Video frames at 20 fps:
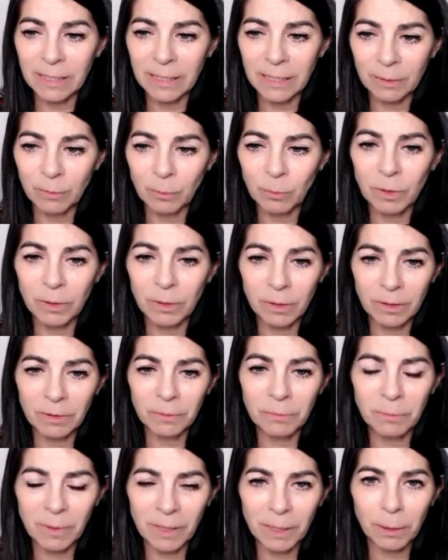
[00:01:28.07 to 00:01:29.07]
And one of
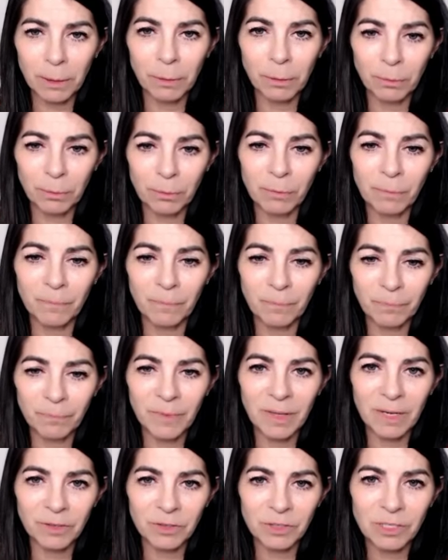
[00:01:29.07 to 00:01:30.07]
them, I thought,
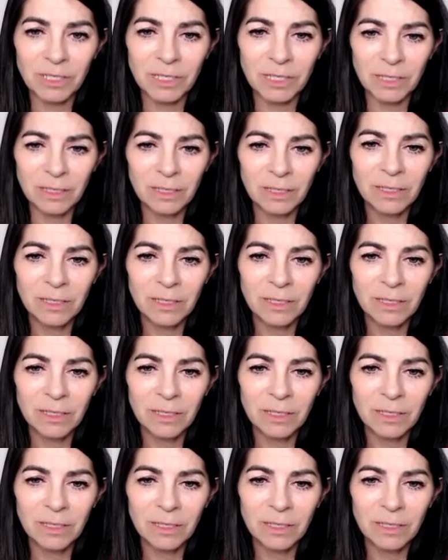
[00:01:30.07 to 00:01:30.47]
actually,